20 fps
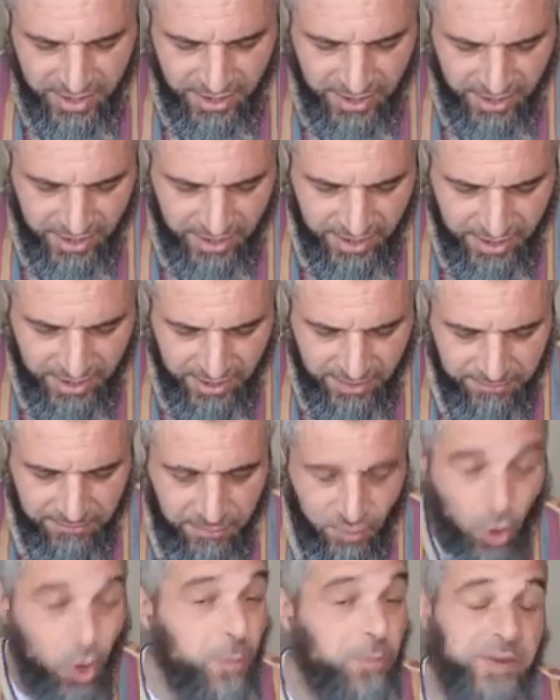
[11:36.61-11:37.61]

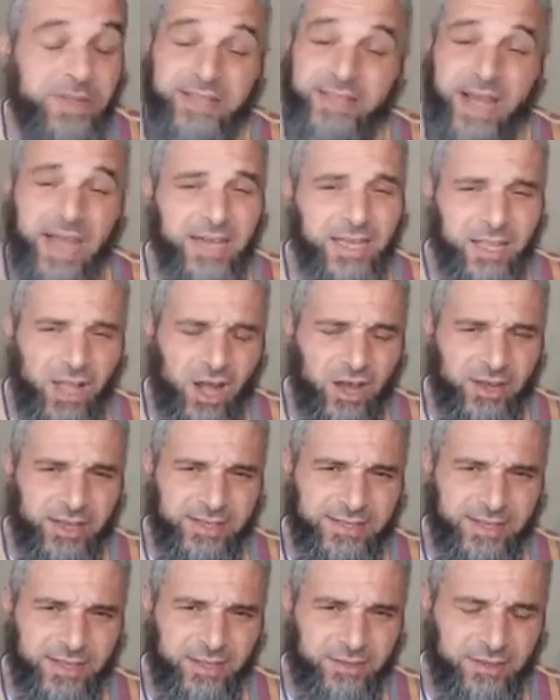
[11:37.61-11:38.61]
Open dialogue
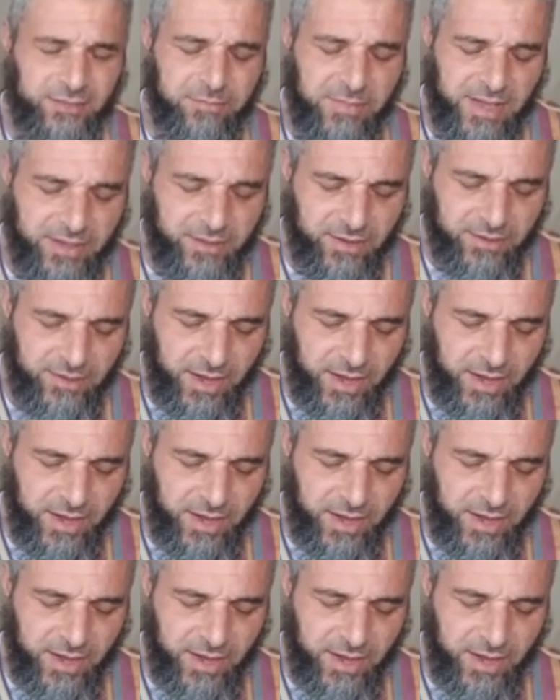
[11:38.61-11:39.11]
is another method